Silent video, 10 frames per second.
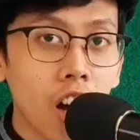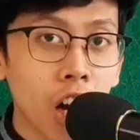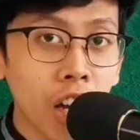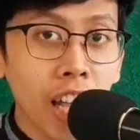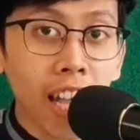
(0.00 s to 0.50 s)

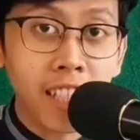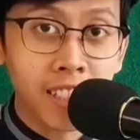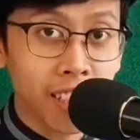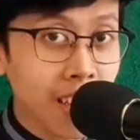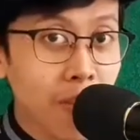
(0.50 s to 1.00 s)
Okay,
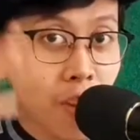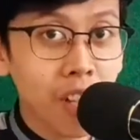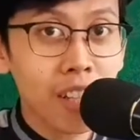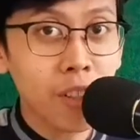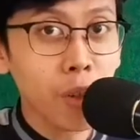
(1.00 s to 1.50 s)

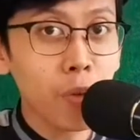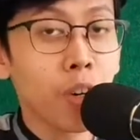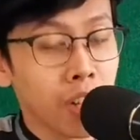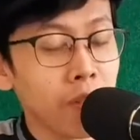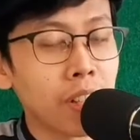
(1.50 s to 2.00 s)
Assalamualaikum
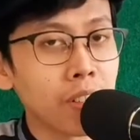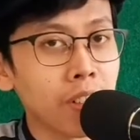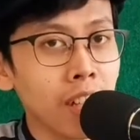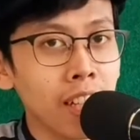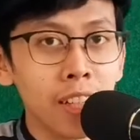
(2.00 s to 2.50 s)

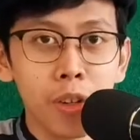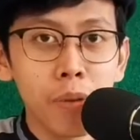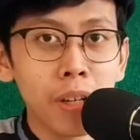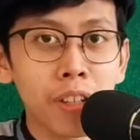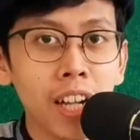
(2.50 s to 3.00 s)
warahmatullahi
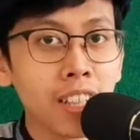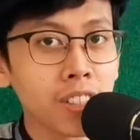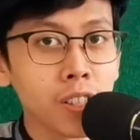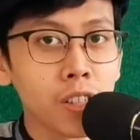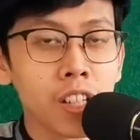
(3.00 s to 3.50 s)

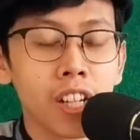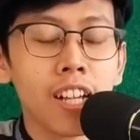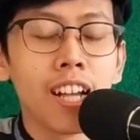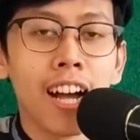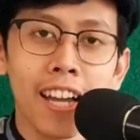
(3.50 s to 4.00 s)
wabarakatuh.
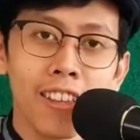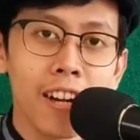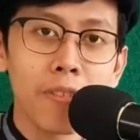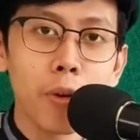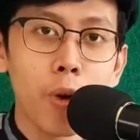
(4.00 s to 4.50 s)
Hi there
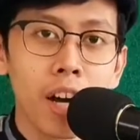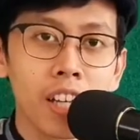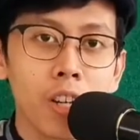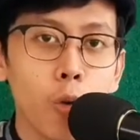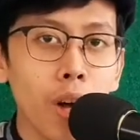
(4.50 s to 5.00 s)

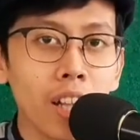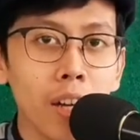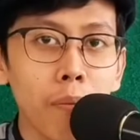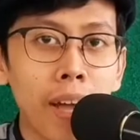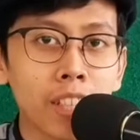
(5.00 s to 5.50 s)
everyone,
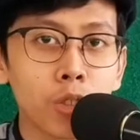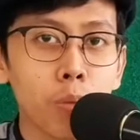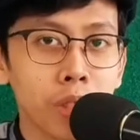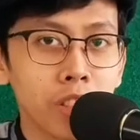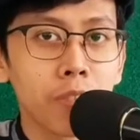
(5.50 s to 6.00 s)
welcome back to
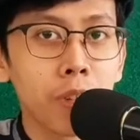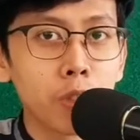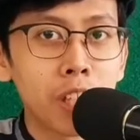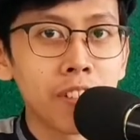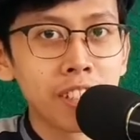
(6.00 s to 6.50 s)
Mr.
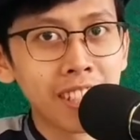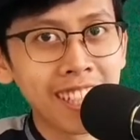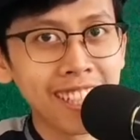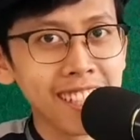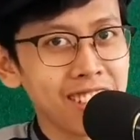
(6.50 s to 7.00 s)
Fauzan
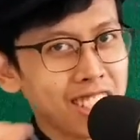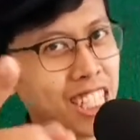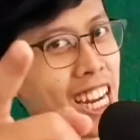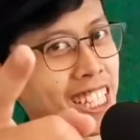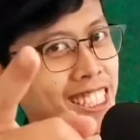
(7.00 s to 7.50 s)
Rizki's
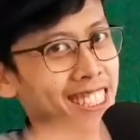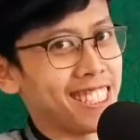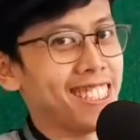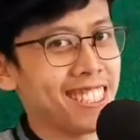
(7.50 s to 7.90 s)
channel.